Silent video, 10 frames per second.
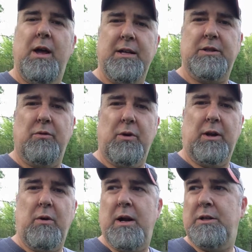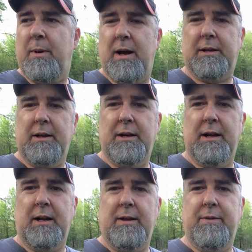It's a really great spot to hunt.
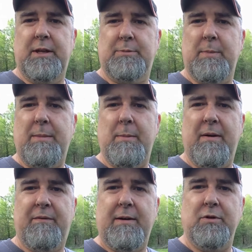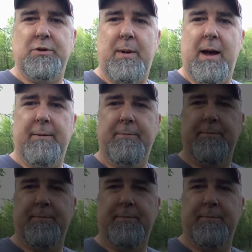I love this. May be my favorite spot.